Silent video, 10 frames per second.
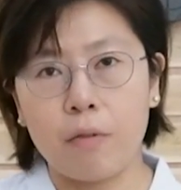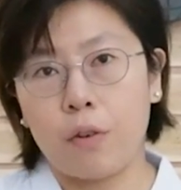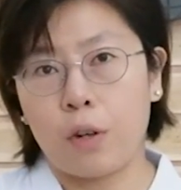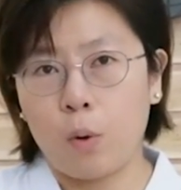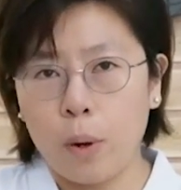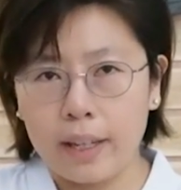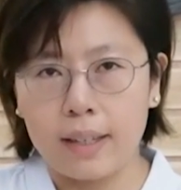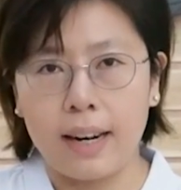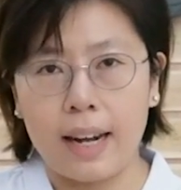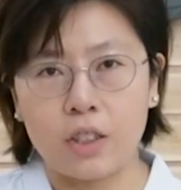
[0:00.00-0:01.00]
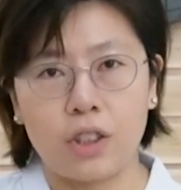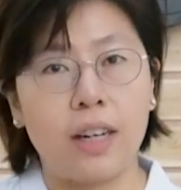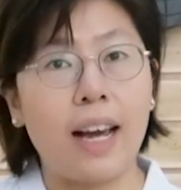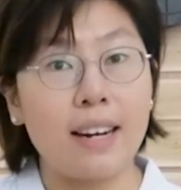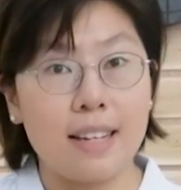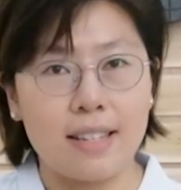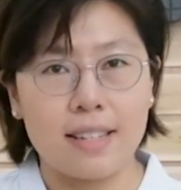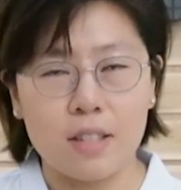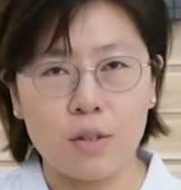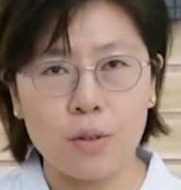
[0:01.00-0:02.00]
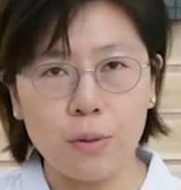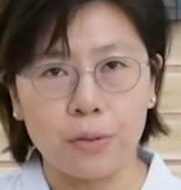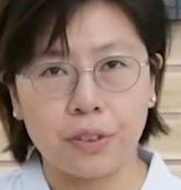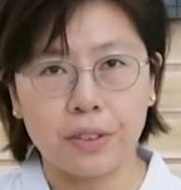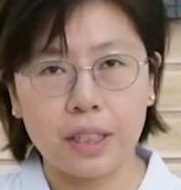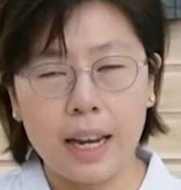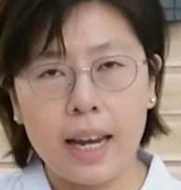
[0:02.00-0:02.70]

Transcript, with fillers: for quick connection and easy to use.